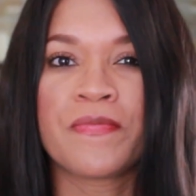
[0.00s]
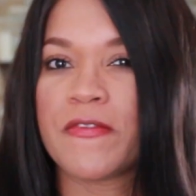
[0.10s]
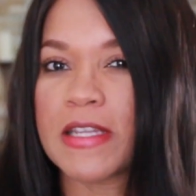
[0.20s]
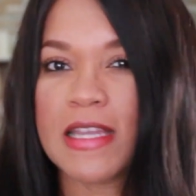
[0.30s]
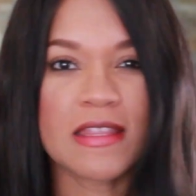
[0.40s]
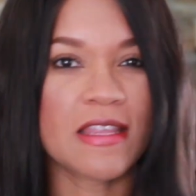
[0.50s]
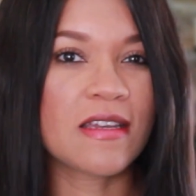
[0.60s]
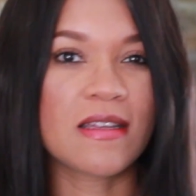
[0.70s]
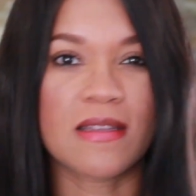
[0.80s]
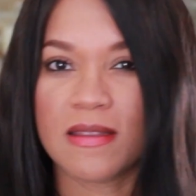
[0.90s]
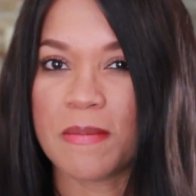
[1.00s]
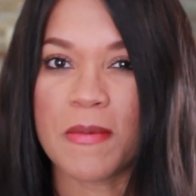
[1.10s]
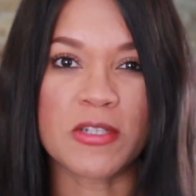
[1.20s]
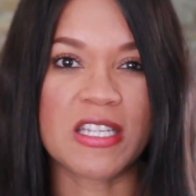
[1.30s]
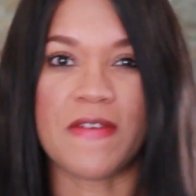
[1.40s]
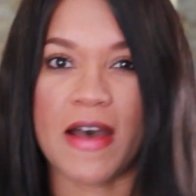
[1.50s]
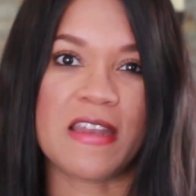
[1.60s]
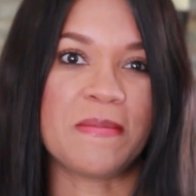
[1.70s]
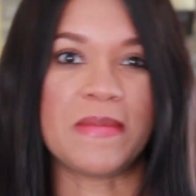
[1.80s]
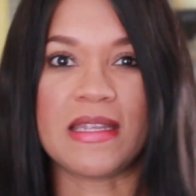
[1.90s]
Forget the
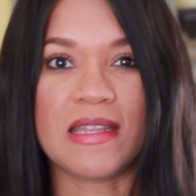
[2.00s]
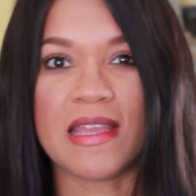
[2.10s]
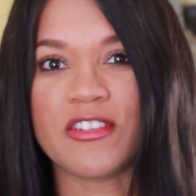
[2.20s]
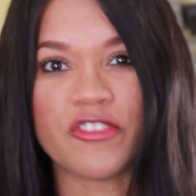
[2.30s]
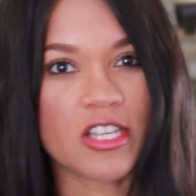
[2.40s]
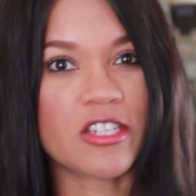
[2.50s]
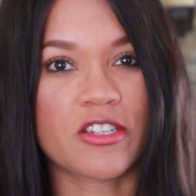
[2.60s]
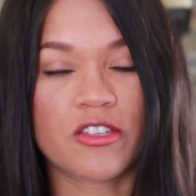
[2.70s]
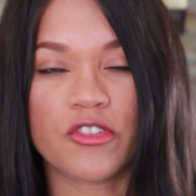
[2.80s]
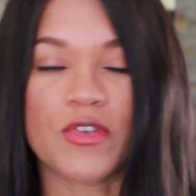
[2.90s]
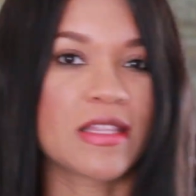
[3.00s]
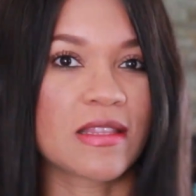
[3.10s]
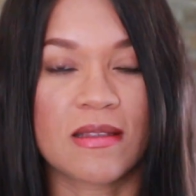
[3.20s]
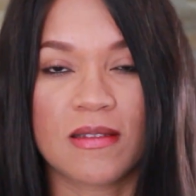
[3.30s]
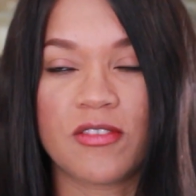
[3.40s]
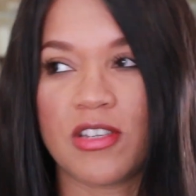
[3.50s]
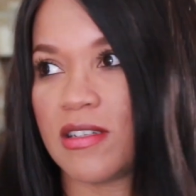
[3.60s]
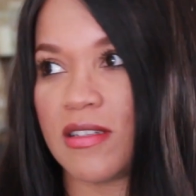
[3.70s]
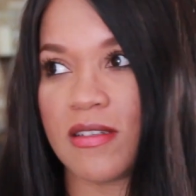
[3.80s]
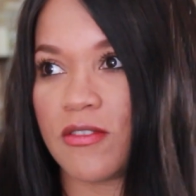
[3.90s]
multivitamin and just drink
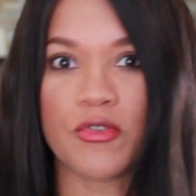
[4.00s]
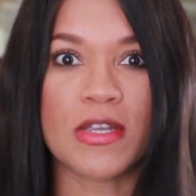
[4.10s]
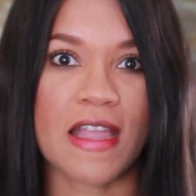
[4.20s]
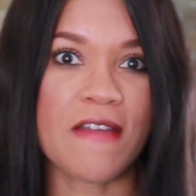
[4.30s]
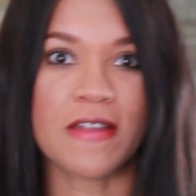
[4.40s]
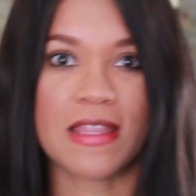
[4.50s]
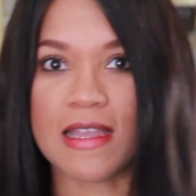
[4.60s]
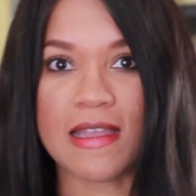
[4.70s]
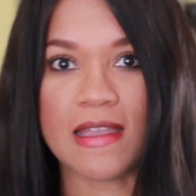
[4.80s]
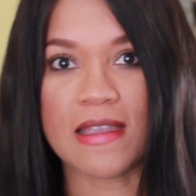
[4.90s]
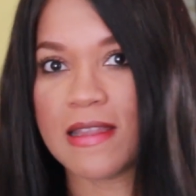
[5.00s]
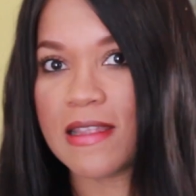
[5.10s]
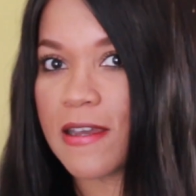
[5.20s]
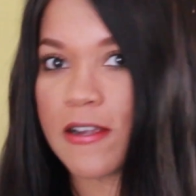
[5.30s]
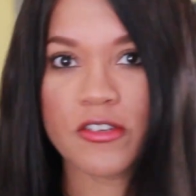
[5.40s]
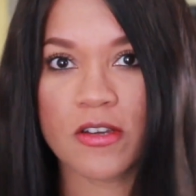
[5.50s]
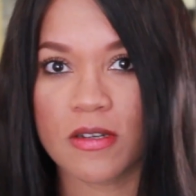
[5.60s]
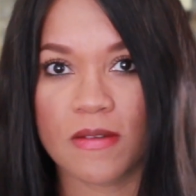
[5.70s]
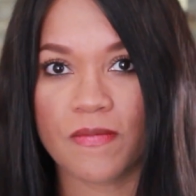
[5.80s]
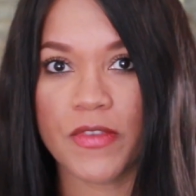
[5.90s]
everything, and then there's
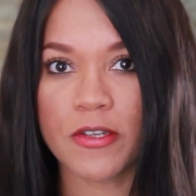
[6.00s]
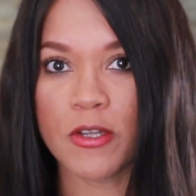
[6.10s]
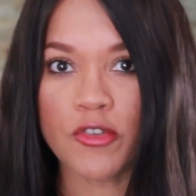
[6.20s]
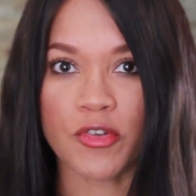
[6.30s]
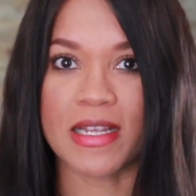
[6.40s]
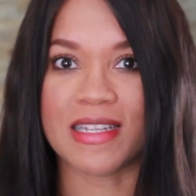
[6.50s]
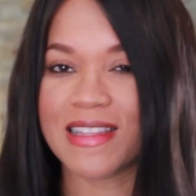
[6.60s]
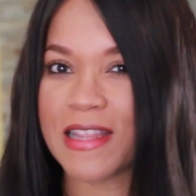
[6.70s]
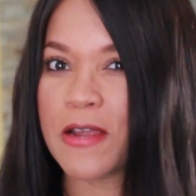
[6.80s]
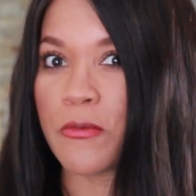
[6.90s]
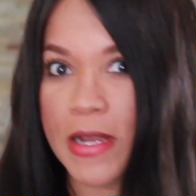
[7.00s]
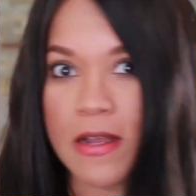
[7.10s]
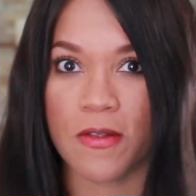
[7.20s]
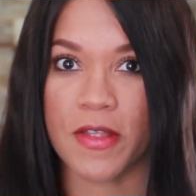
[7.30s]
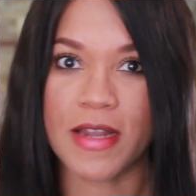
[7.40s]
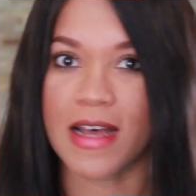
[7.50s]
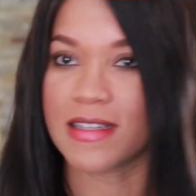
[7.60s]
your nutrients, and they're real, they're not